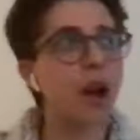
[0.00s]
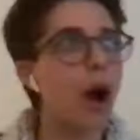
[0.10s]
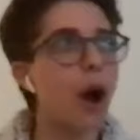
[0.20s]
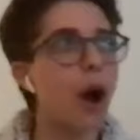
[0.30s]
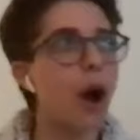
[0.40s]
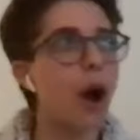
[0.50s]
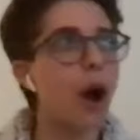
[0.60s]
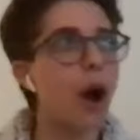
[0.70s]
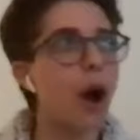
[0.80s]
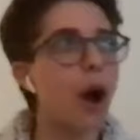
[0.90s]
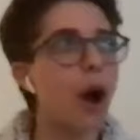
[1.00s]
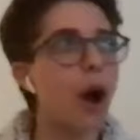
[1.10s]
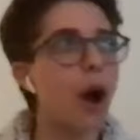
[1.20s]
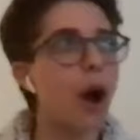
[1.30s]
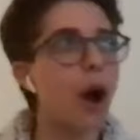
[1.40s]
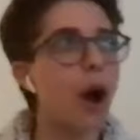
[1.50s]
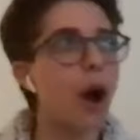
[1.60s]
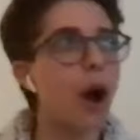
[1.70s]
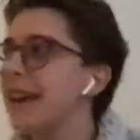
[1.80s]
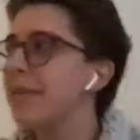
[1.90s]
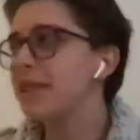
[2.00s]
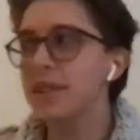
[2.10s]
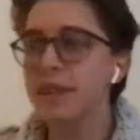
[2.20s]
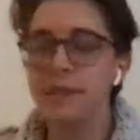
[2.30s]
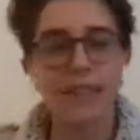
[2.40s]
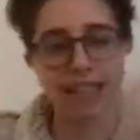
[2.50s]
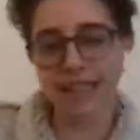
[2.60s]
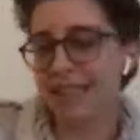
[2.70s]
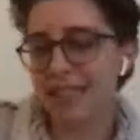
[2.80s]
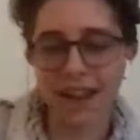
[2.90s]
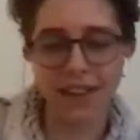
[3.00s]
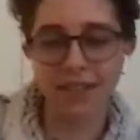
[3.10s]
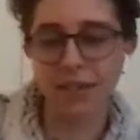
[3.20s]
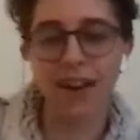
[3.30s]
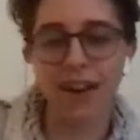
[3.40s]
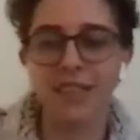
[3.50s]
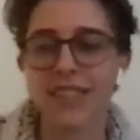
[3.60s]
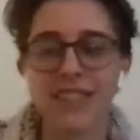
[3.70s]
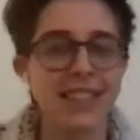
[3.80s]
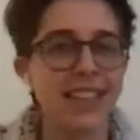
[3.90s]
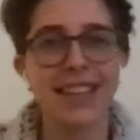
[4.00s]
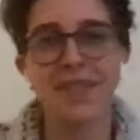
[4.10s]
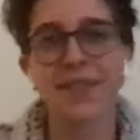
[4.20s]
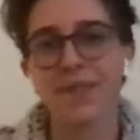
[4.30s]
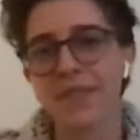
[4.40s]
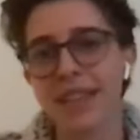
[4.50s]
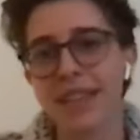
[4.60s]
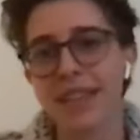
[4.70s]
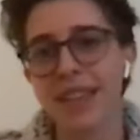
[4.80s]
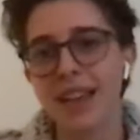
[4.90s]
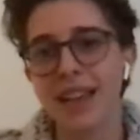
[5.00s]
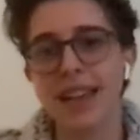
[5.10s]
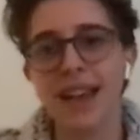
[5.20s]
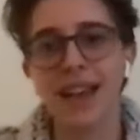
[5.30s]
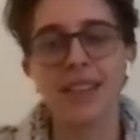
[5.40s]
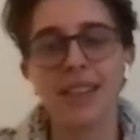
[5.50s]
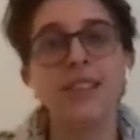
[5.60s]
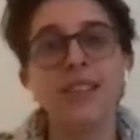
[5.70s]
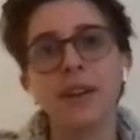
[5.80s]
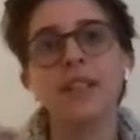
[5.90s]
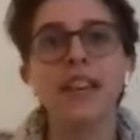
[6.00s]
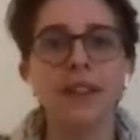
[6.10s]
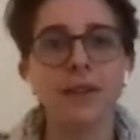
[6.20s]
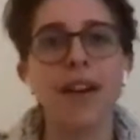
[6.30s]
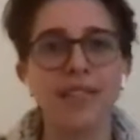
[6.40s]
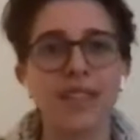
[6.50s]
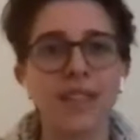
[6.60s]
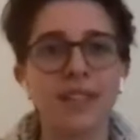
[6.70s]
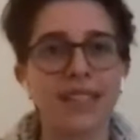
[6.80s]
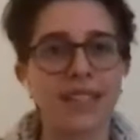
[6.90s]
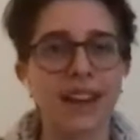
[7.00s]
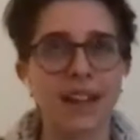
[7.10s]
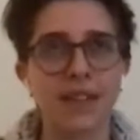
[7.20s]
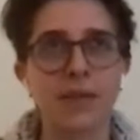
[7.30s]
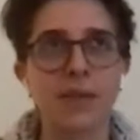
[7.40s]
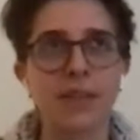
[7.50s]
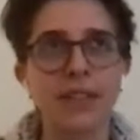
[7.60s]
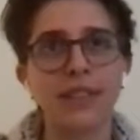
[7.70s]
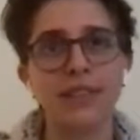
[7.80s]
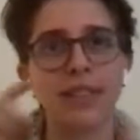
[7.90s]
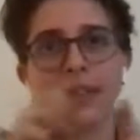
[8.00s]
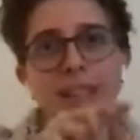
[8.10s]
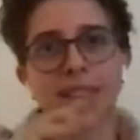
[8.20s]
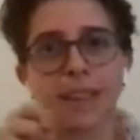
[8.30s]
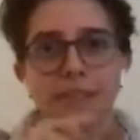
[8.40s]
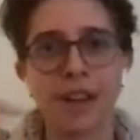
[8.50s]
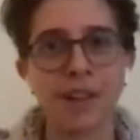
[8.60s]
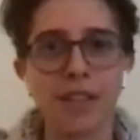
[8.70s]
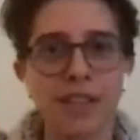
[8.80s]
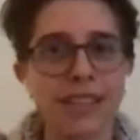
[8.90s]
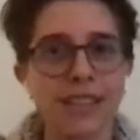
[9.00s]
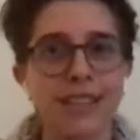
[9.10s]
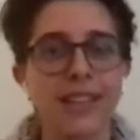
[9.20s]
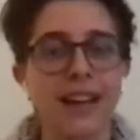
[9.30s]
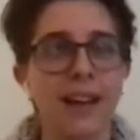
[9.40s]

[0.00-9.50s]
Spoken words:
a graph has this thing, it means it has this thing and that means you can make like this kind of graph." And it's like, yeah, these aren't like graphs like you did in high school, you know, like functions.